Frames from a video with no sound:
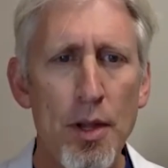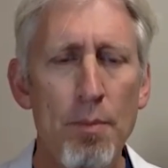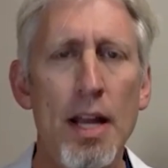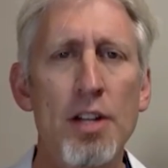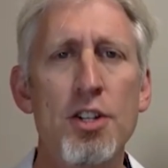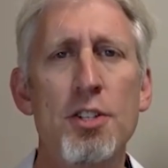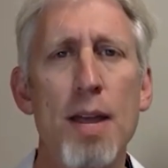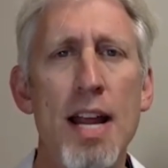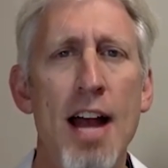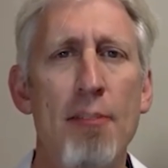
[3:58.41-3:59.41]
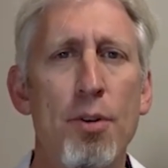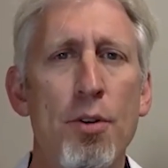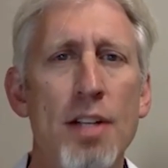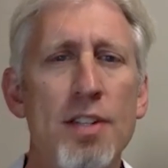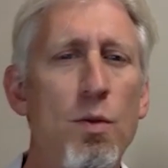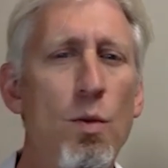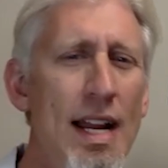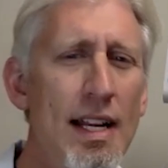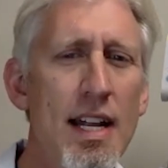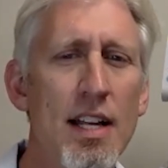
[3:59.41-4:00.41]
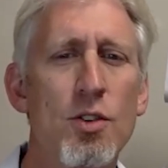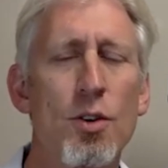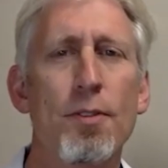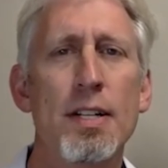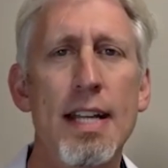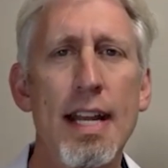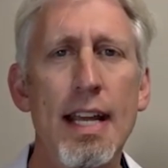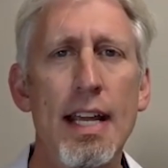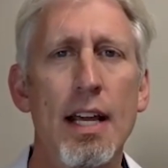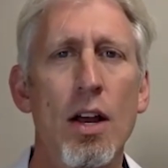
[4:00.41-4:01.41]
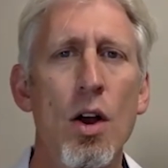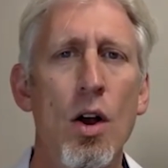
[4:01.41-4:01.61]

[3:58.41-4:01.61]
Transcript: Patients may have progressive weakness or fatigue